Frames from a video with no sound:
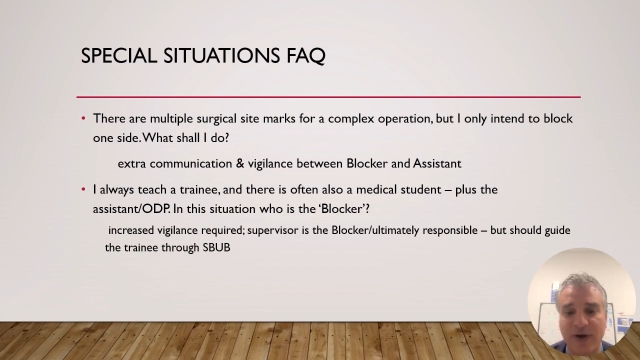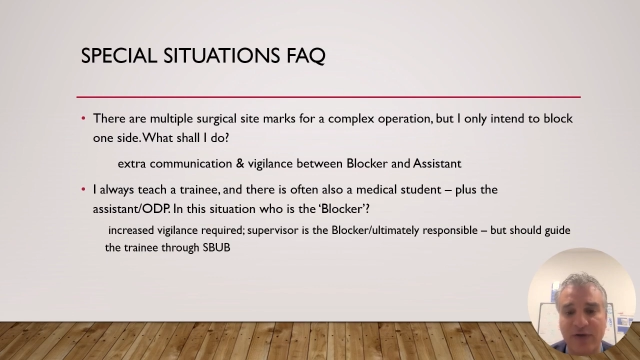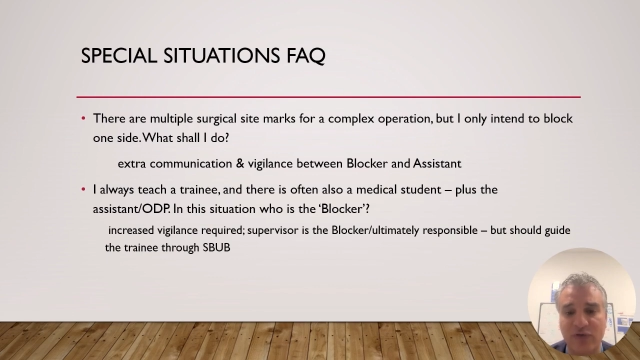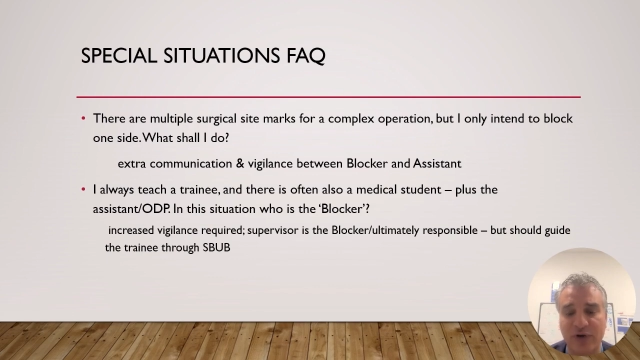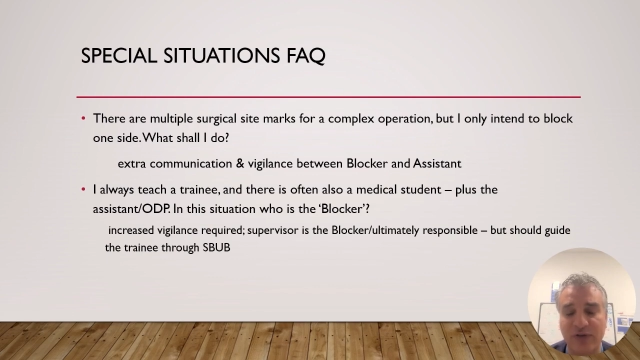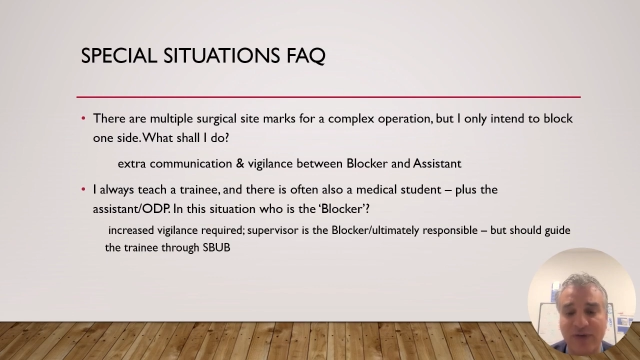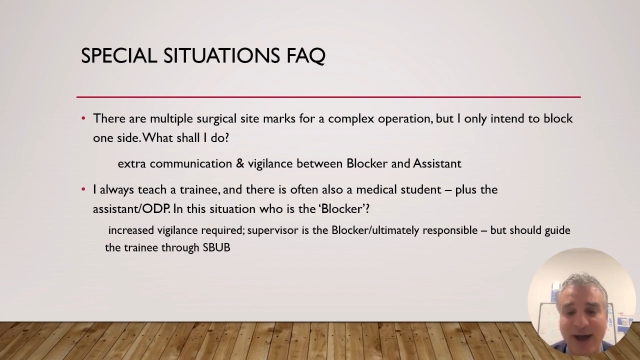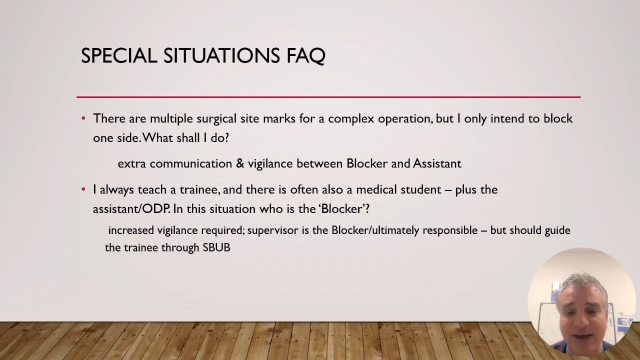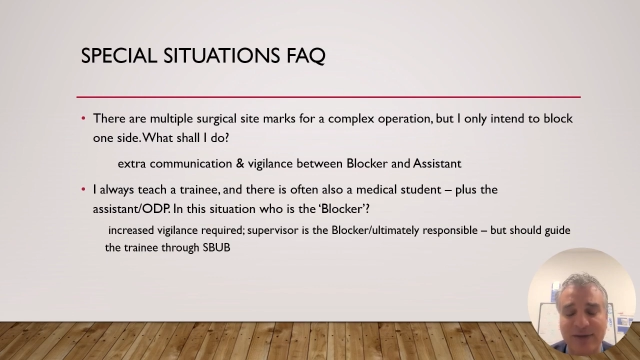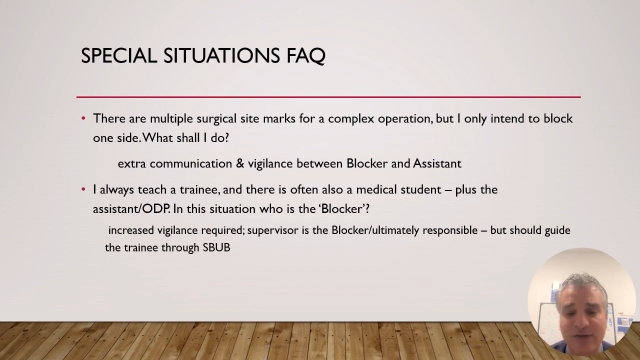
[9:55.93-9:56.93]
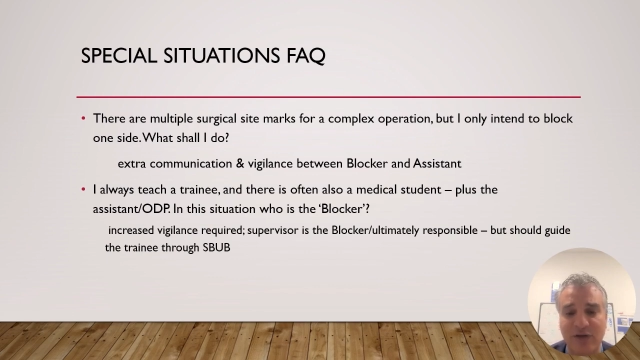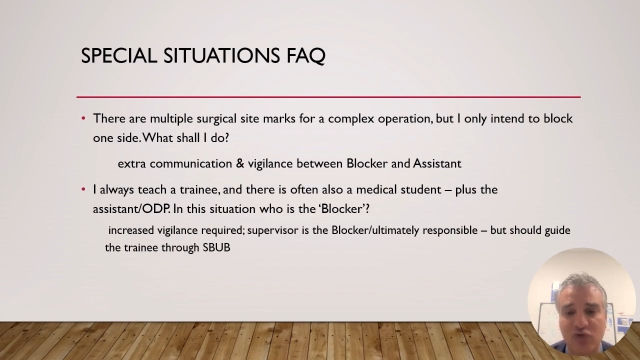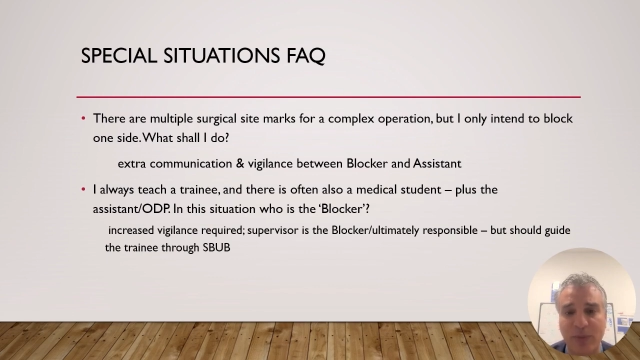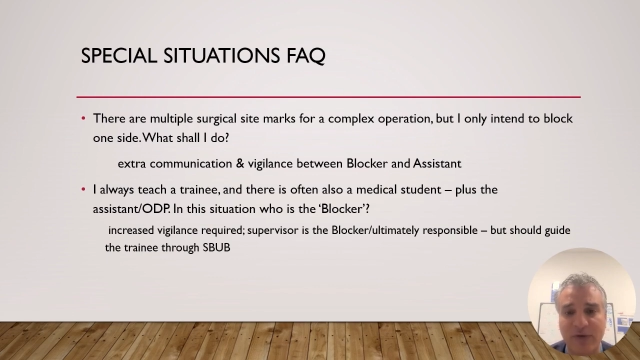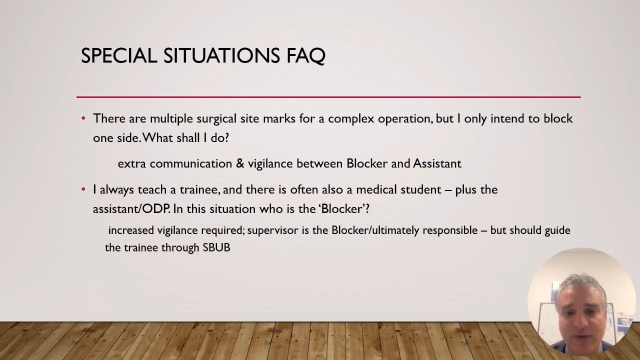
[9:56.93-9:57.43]
In fact, the
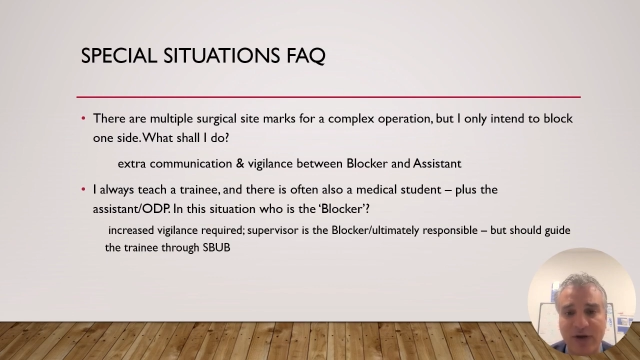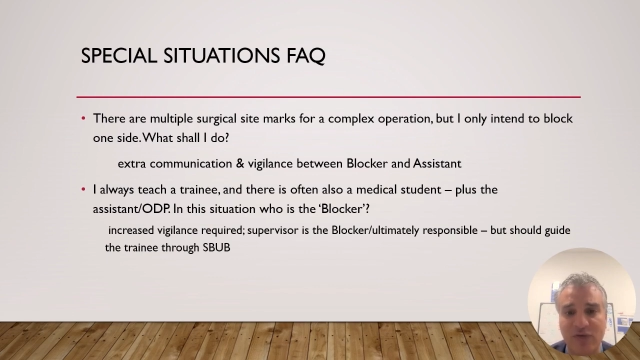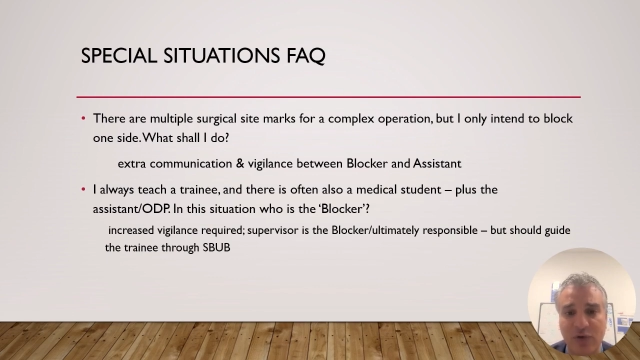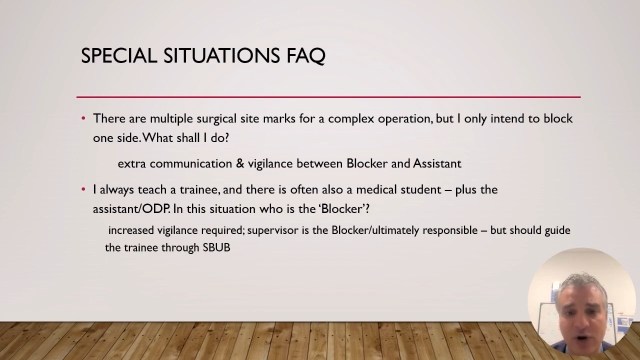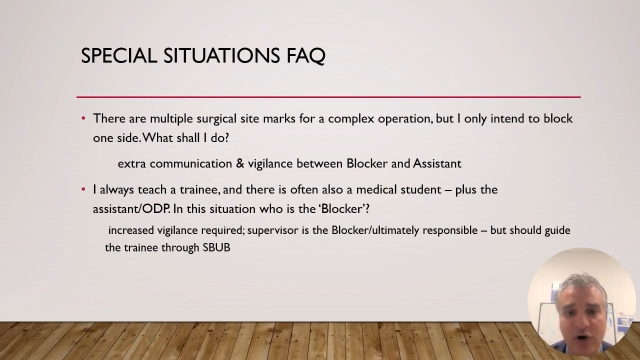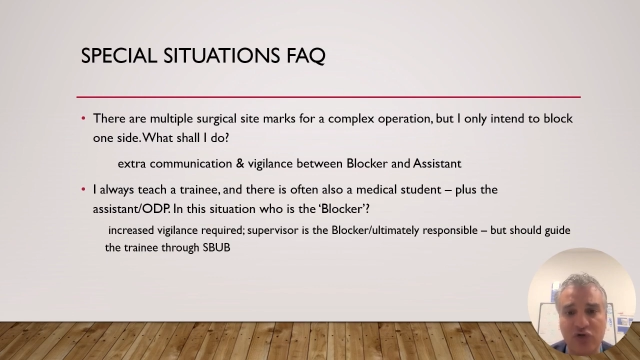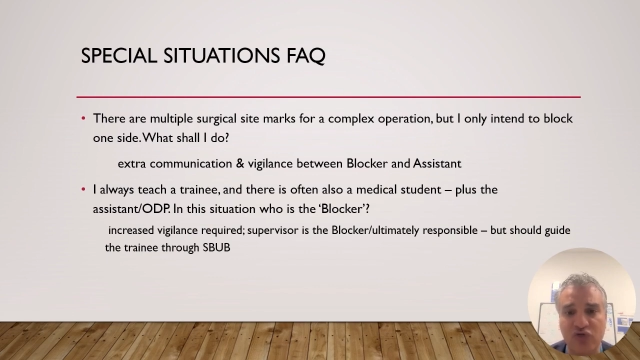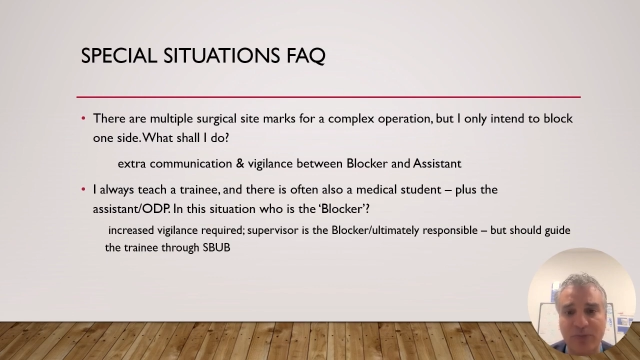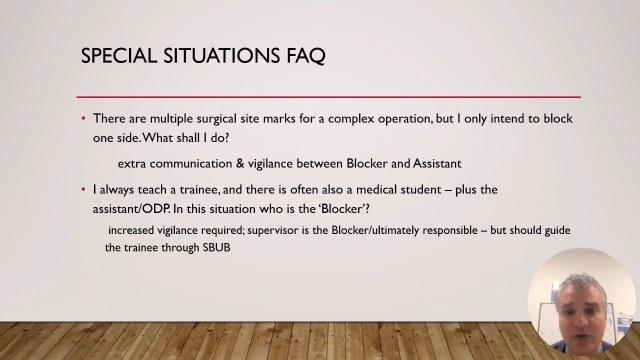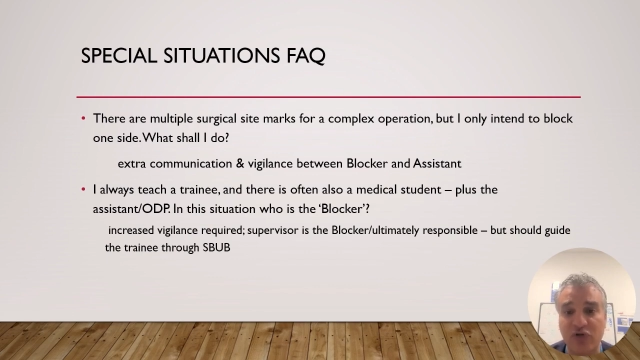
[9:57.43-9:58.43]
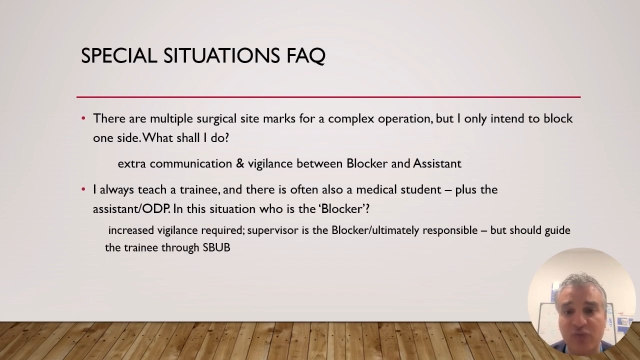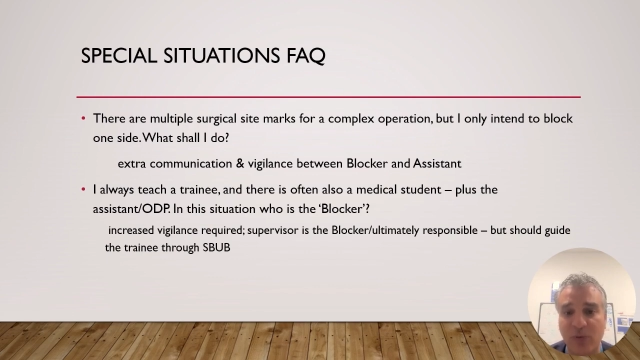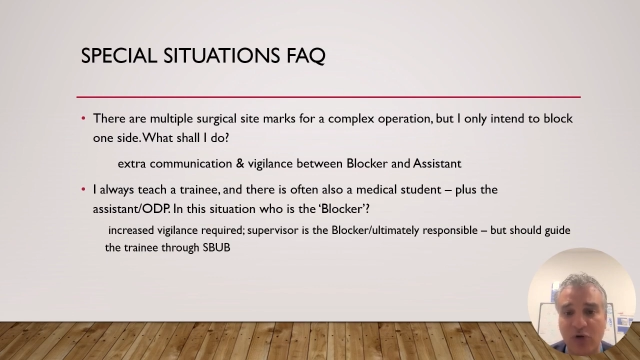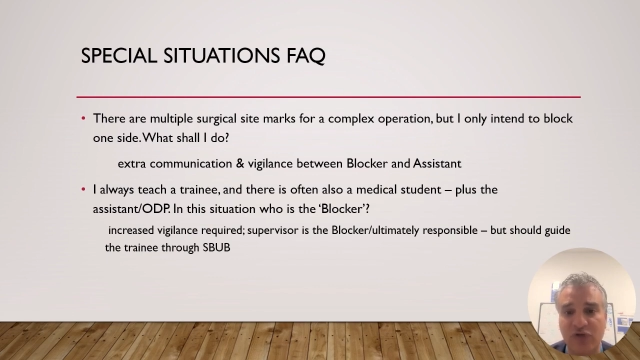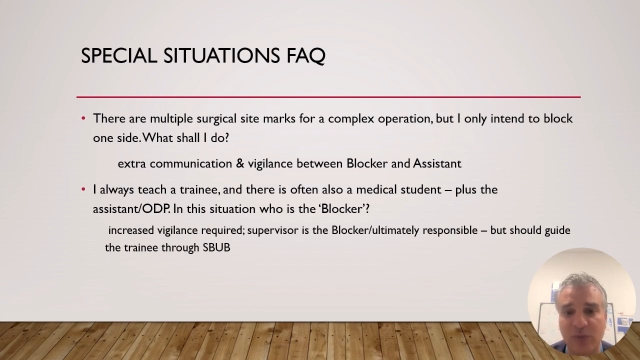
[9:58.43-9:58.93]
supervisor should be
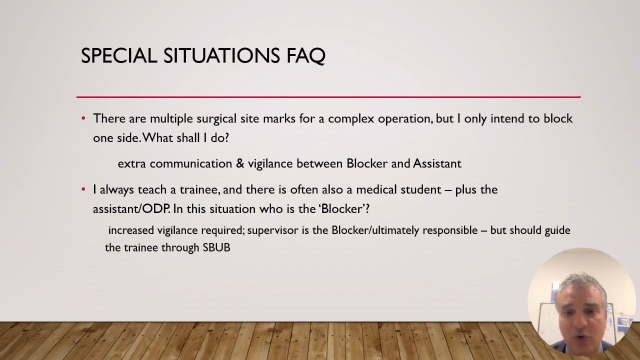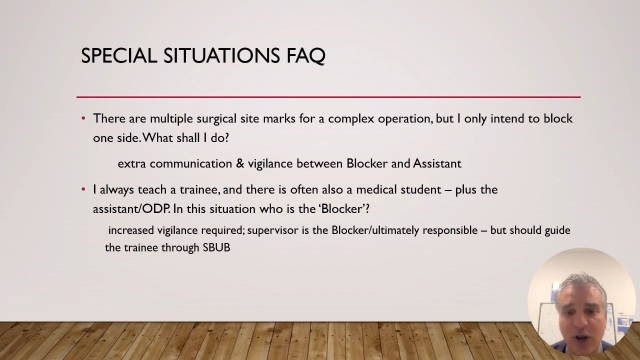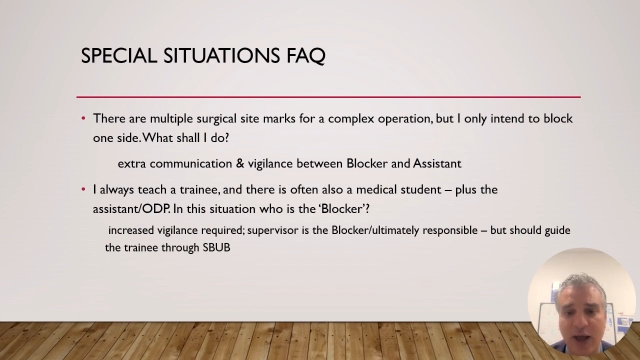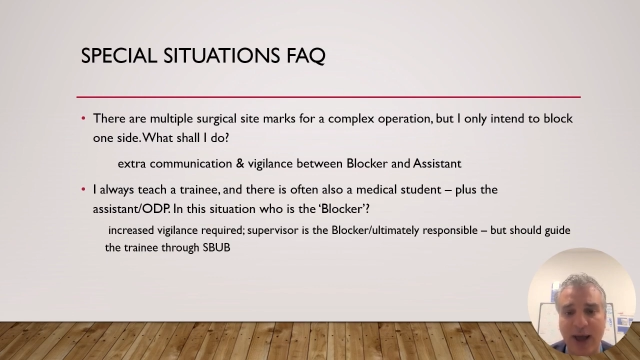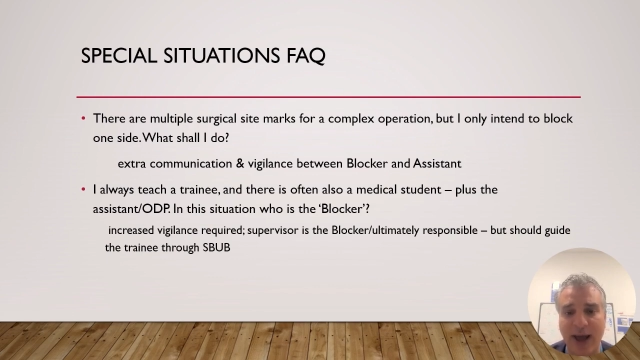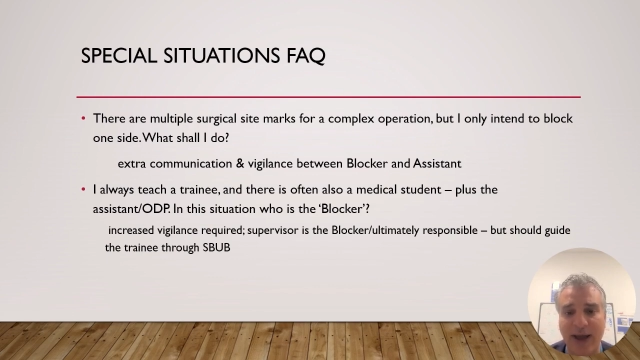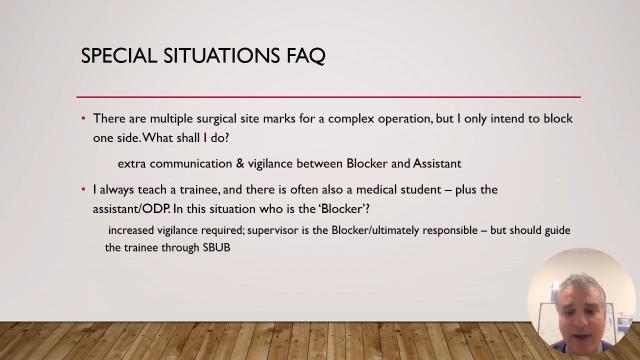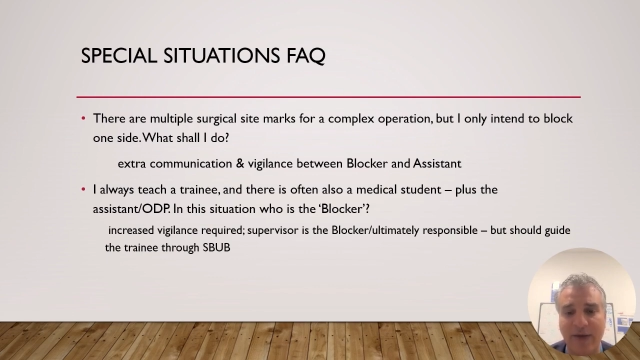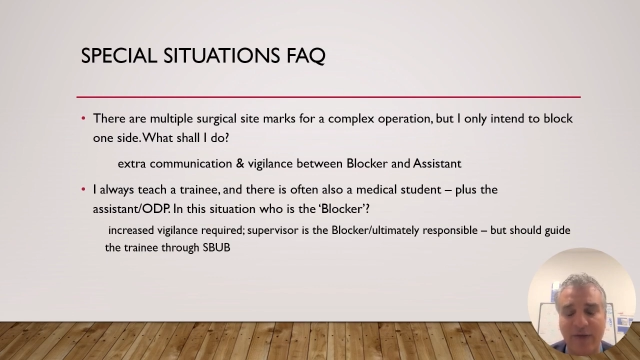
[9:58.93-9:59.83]
responsible and he